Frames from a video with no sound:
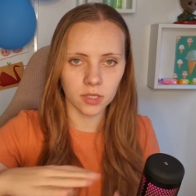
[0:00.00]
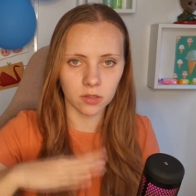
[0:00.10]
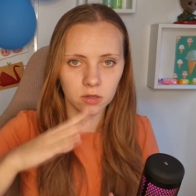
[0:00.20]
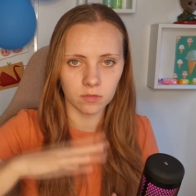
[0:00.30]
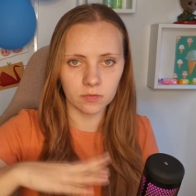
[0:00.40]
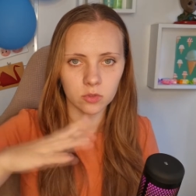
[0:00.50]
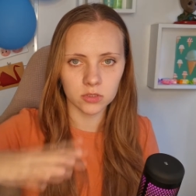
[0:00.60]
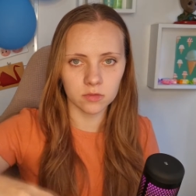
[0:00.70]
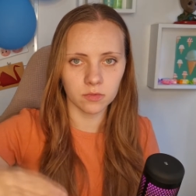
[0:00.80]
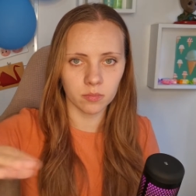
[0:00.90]
Like there are four
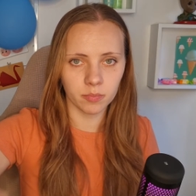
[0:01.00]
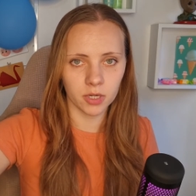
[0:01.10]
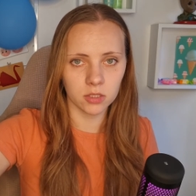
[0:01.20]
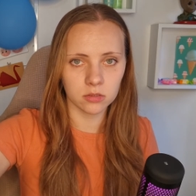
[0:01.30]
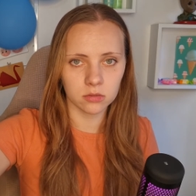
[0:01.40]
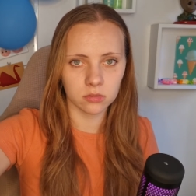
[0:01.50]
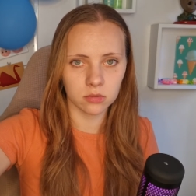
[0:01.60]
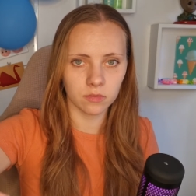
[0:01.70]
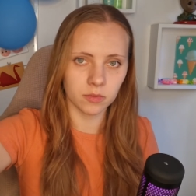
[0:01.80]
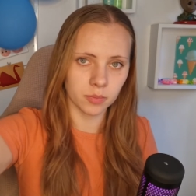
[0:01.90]
different parts
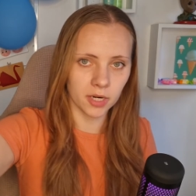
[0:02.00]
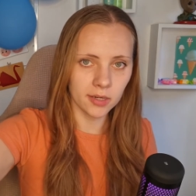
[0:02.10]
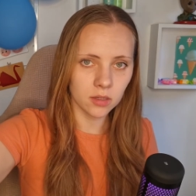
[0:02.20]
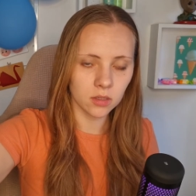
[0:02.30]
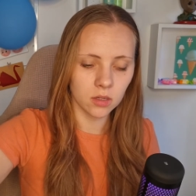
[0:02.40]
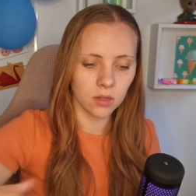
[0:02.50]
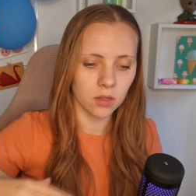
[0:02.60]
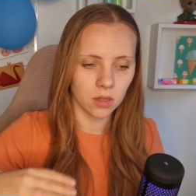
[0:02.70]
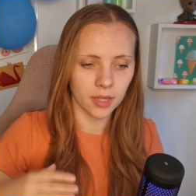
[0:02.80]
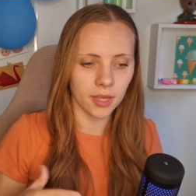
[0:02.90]
of the park,
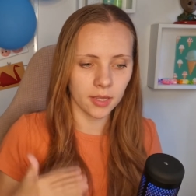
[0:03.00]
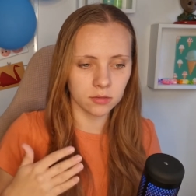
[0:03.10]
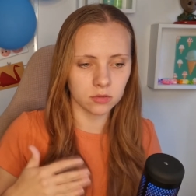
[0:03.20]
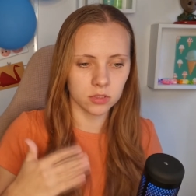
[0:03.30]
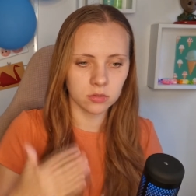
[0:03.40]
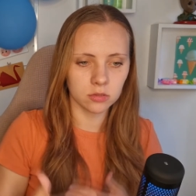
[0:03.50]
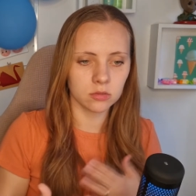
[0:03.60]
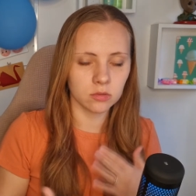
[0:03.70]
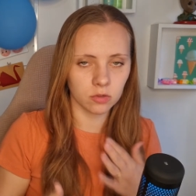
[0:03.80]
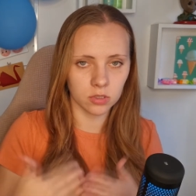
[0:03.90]
and you need
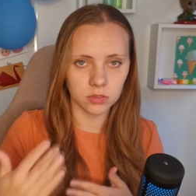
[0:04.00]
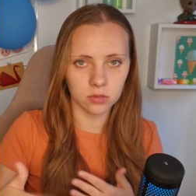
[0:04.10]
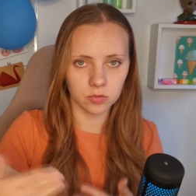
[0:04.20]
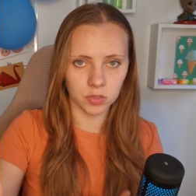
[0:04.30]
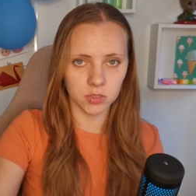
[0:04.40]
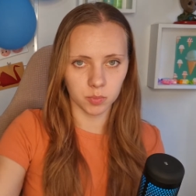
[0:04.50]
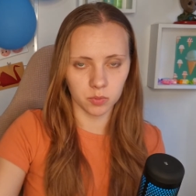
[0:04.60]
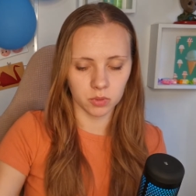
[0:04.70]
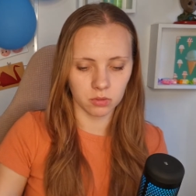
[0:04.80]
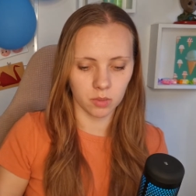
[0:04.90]
to cross the streets
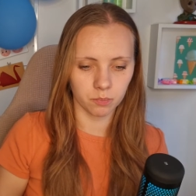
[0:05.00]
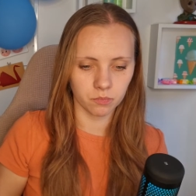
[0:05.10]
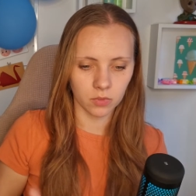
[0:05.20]
between them.